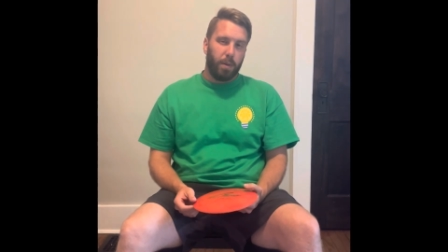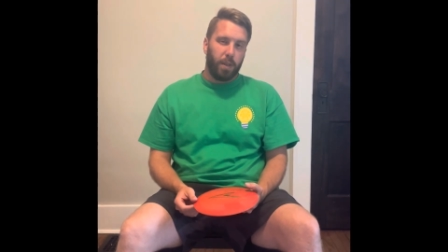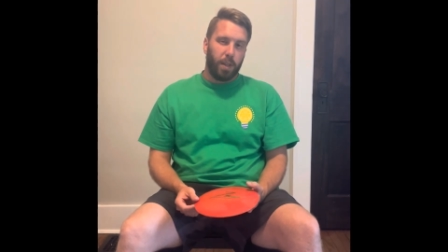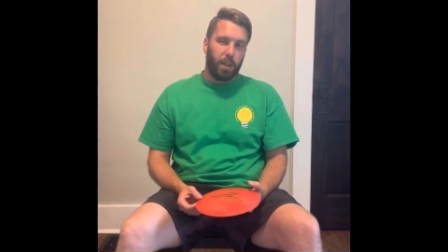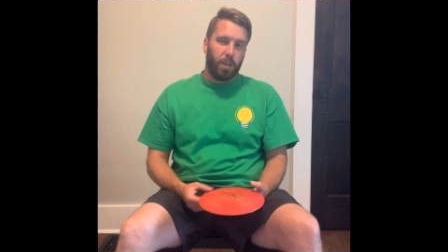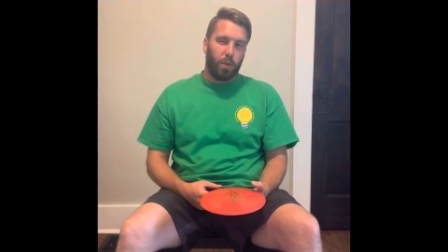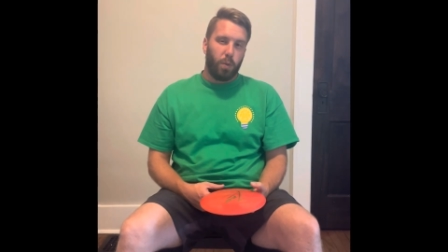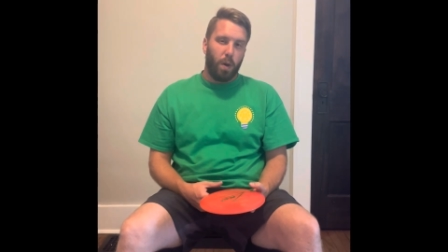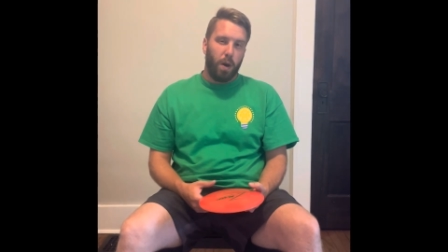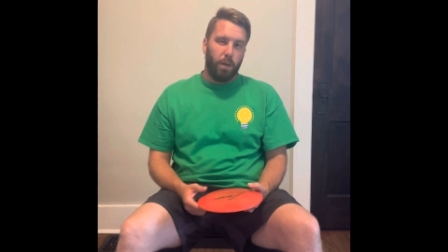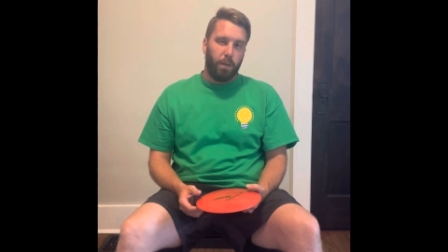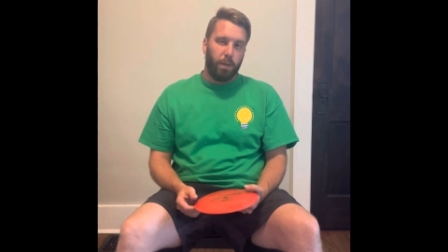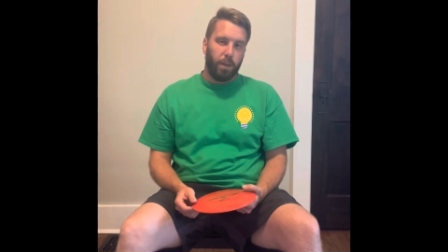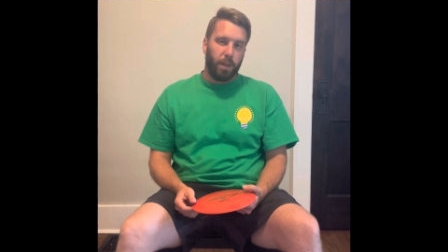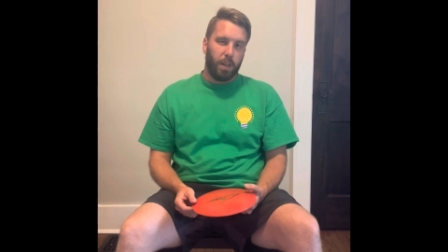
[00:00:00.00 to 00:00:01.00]
It's 12
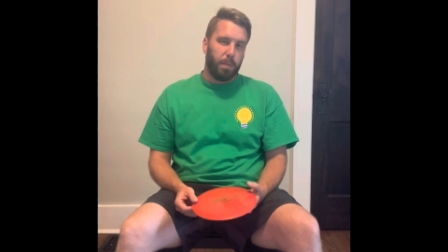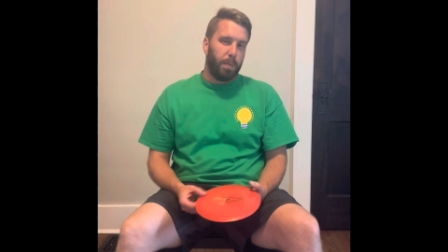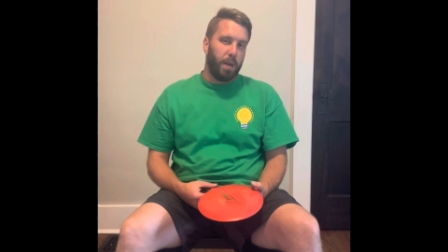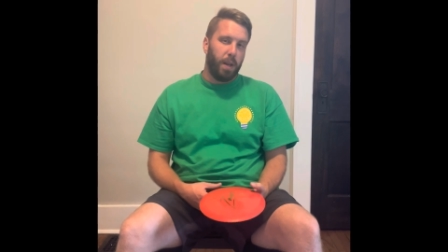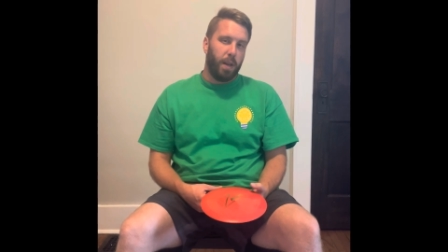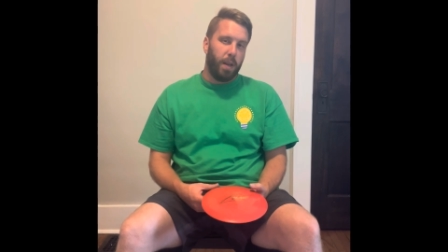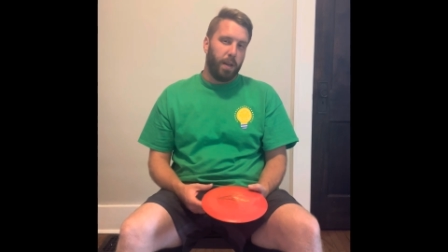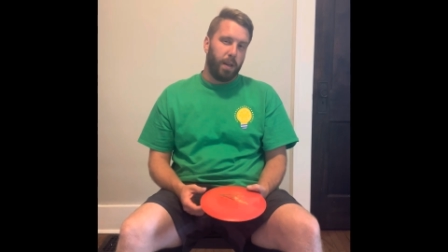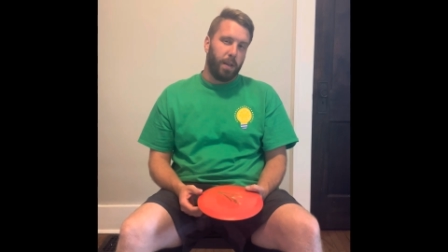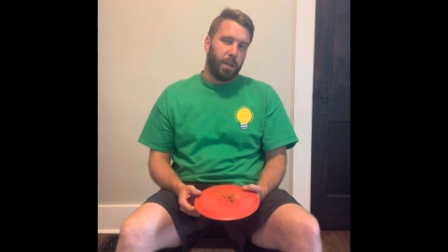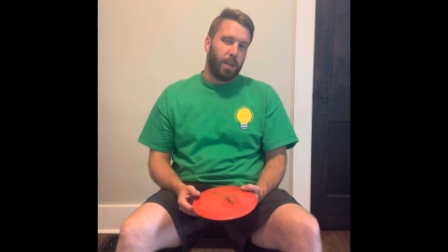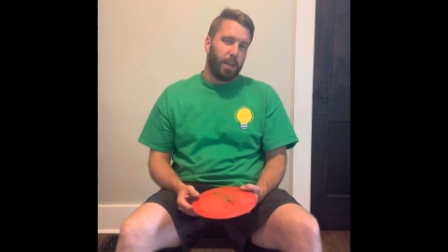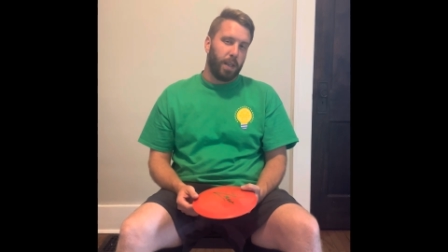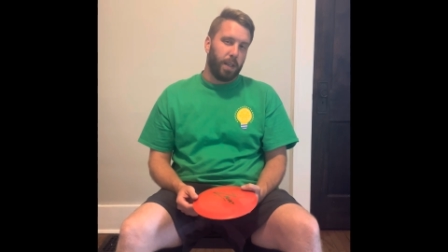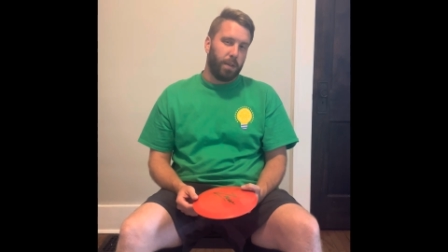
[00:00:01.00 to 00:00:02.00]
for the speed, it is
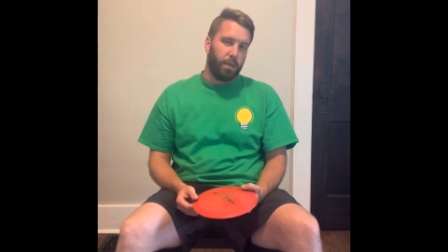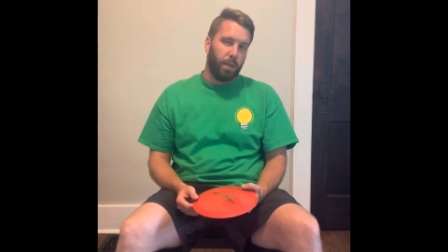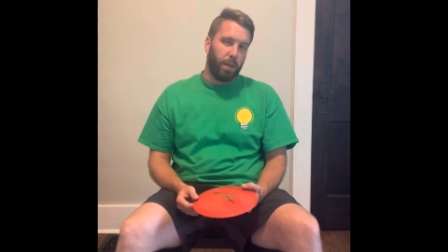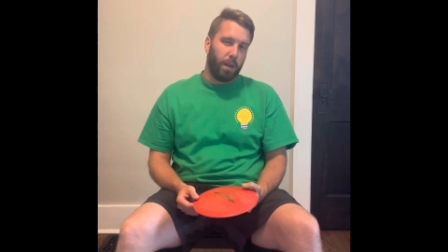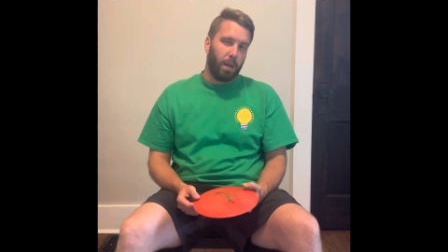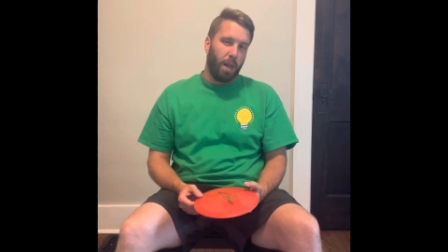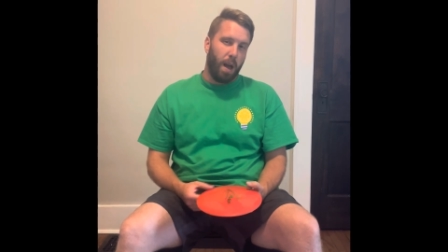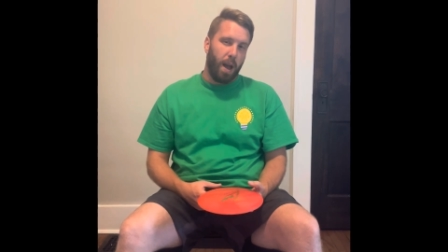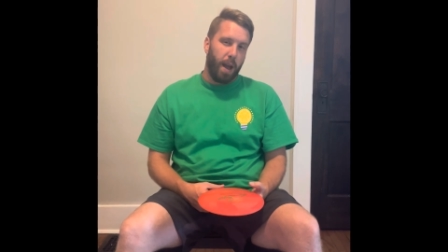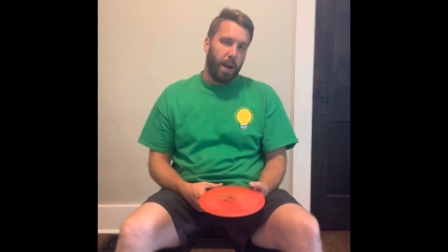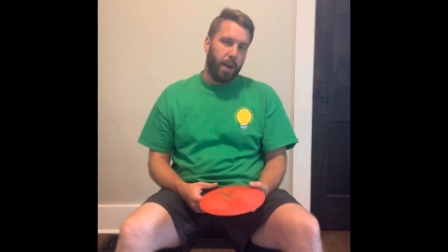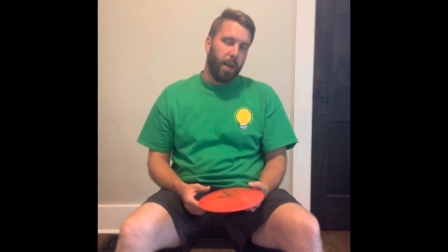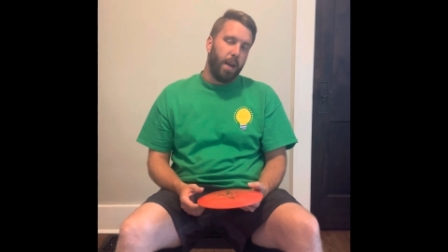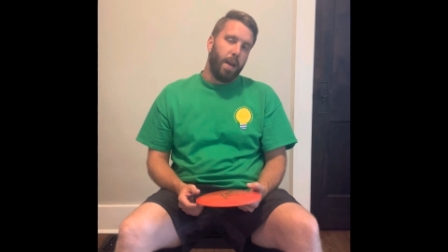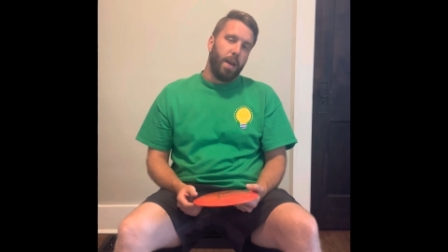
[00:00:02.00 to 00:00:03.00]
6 for the glide,
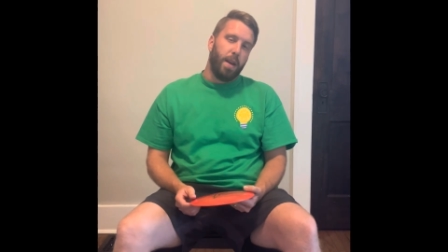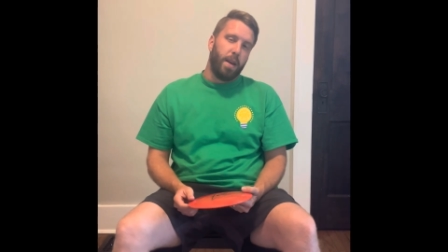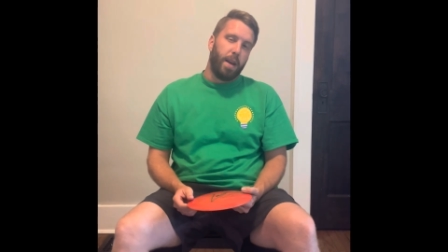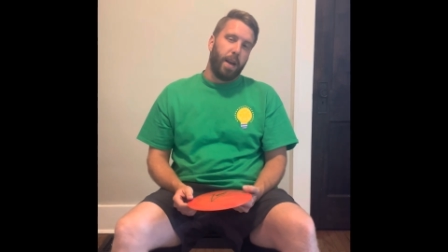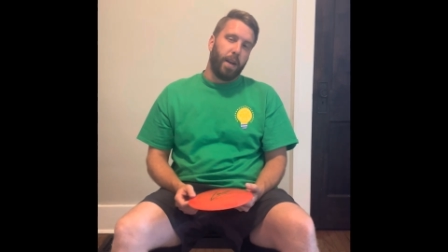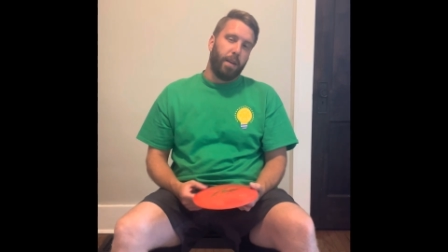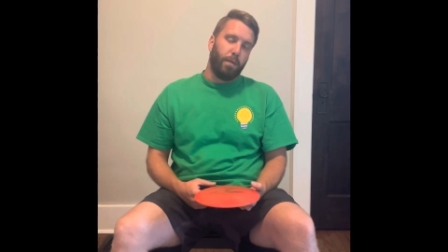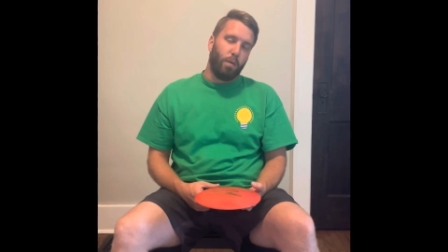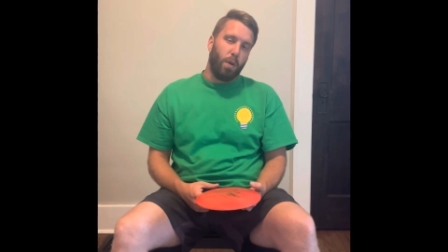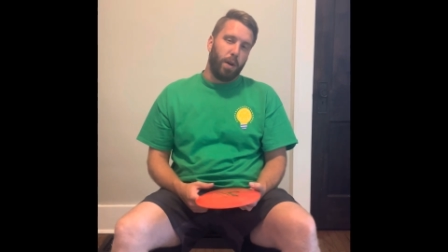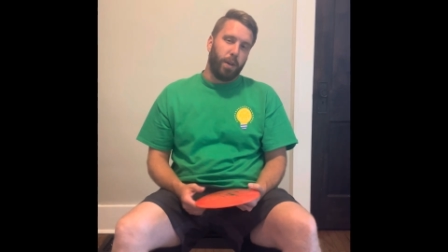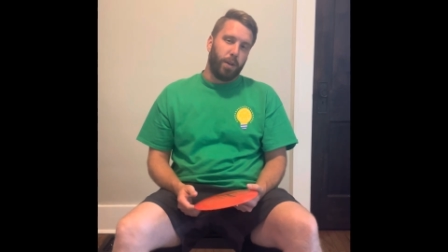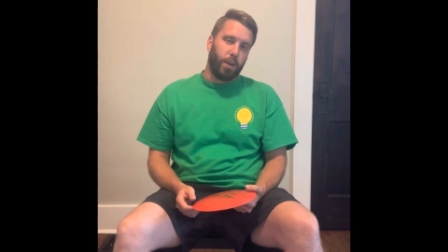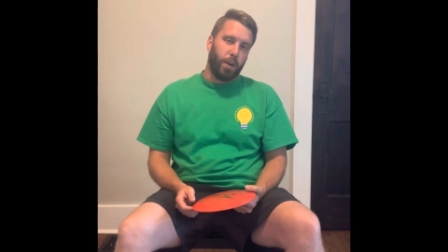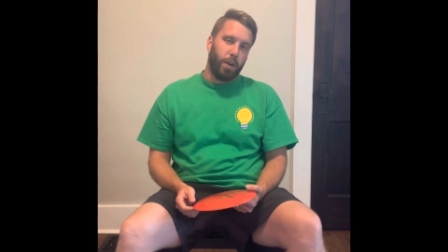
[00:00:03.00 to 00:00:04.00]

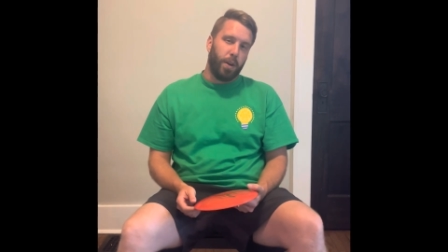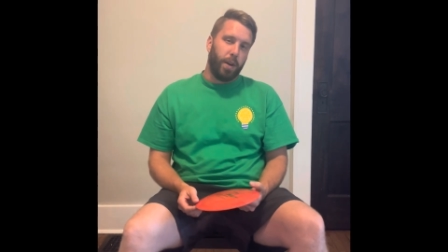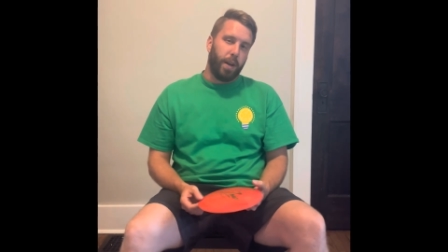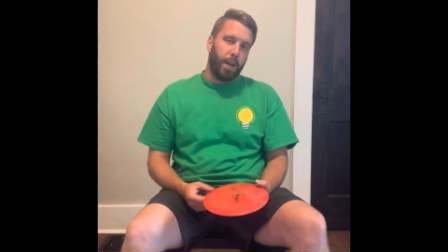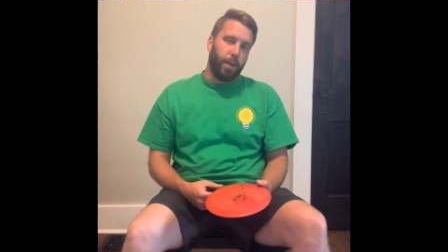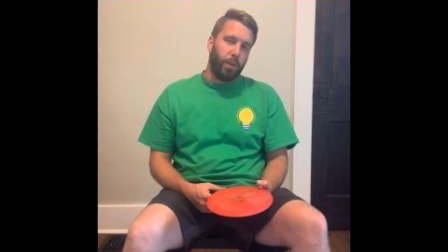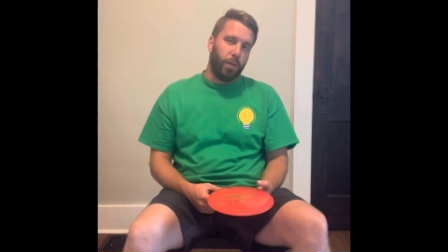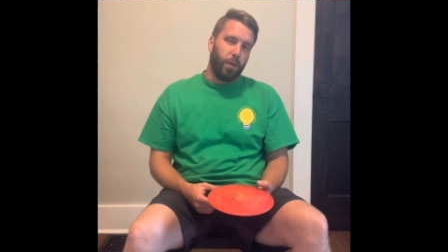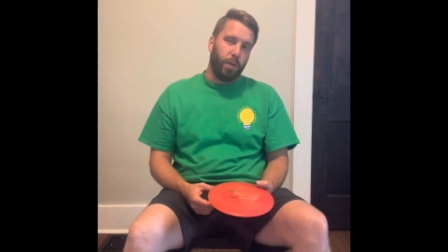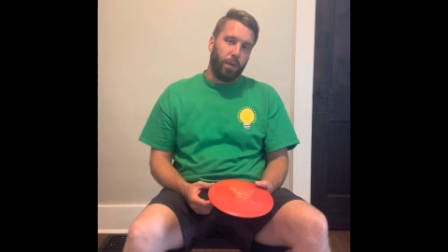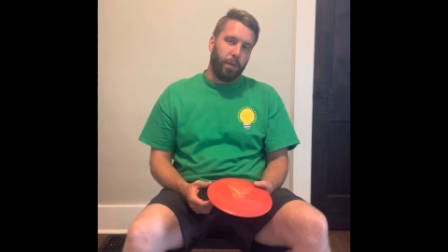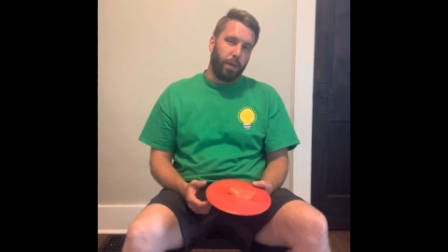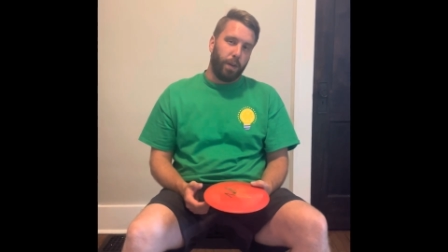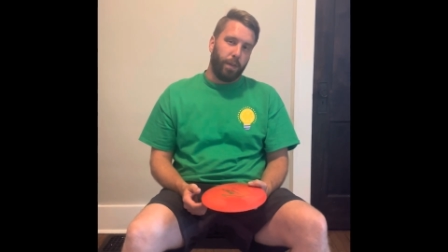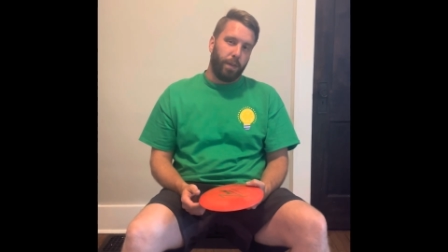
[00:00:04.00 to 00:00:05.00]
-1 turn, and 2
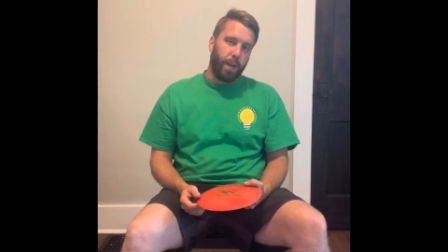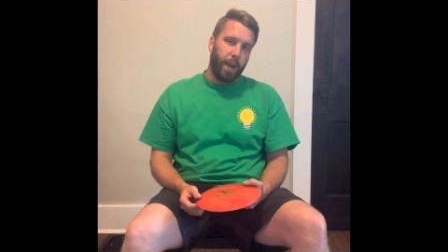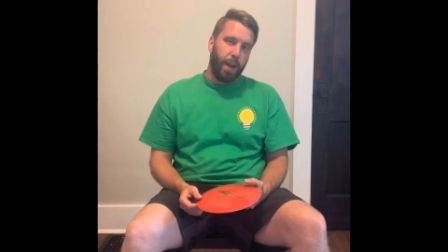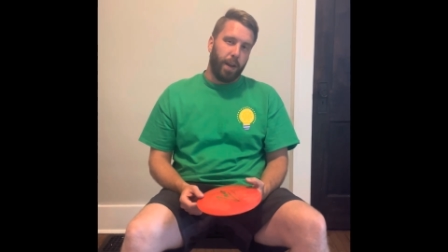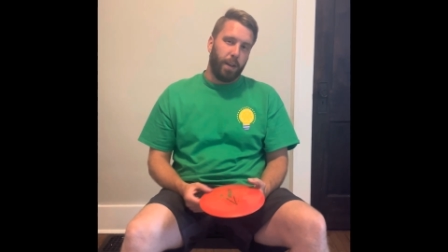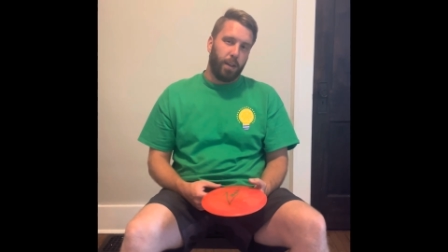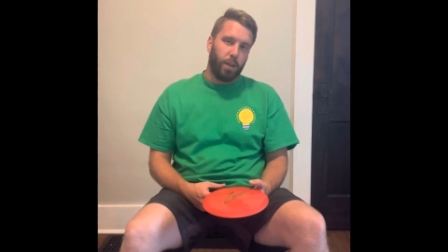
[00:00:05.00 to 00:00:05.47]
for fade.